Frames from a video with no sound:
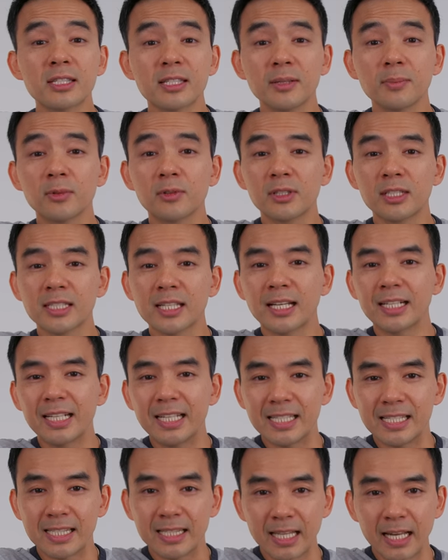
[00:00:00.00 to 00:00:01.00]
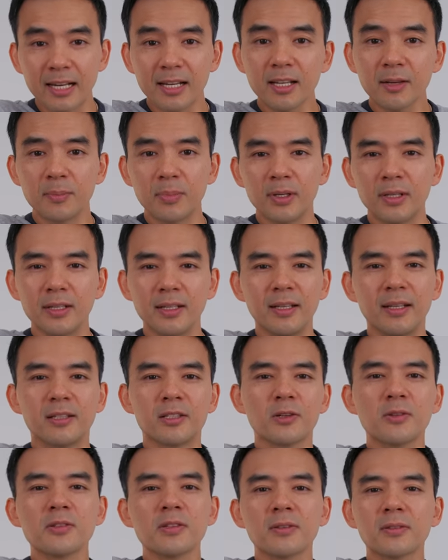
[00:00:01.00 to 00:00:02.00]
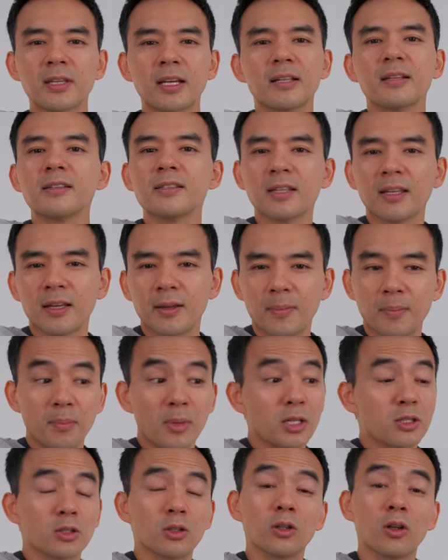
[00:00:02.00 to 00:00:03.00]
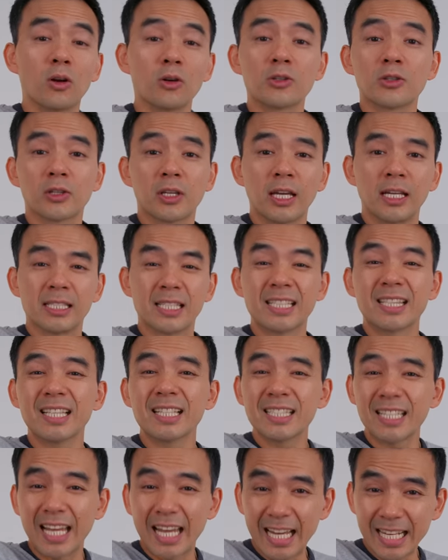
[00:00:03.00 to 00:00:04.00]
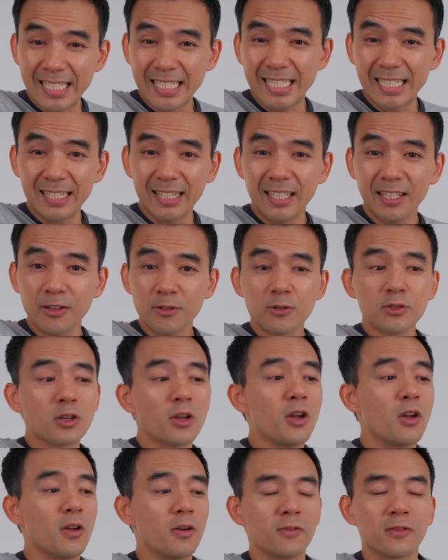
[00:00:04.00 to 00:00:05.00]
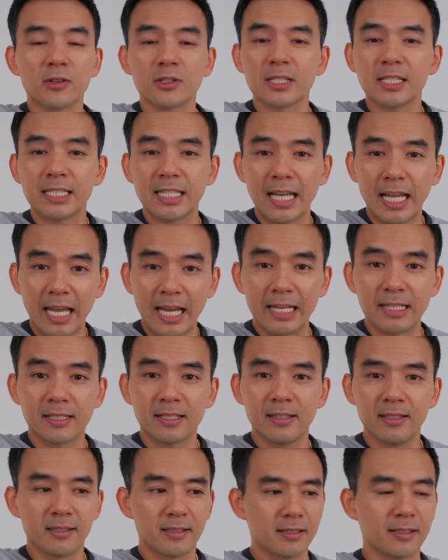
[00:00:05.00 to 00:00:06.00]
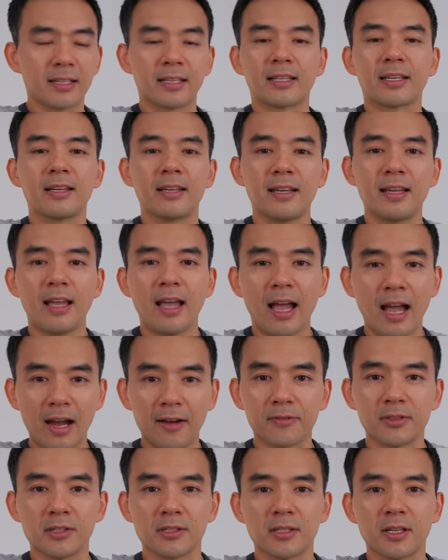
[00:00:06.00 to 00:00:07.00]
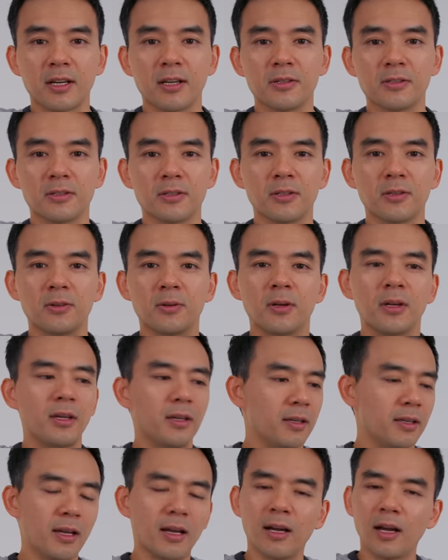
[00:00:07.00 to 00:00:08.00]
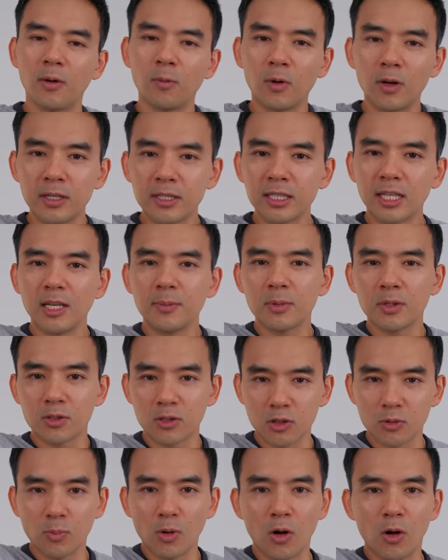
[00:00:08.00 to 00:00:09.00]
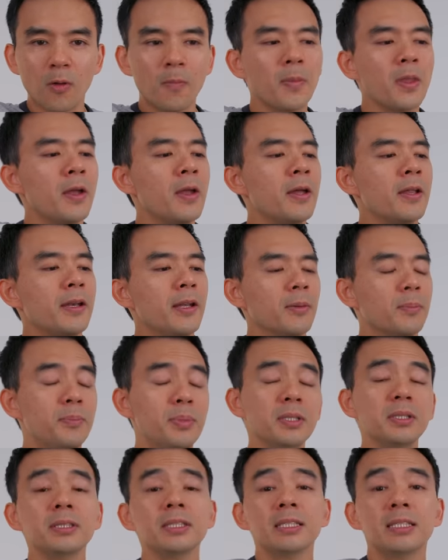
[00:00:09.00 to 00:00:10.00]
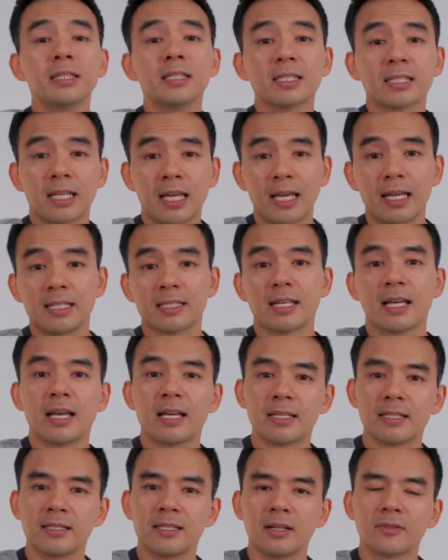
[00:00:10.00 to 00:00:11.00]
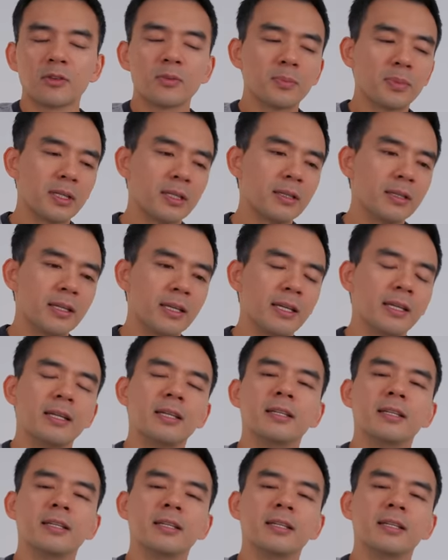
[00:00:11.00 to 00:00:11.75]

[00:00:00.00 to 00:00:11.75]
similar design aesthetic, but it turns out that is a much larger case. That thing's 18 liters versus 8. This is like half the size. So yeah, I wanted to keep it small. Now building in this case has never been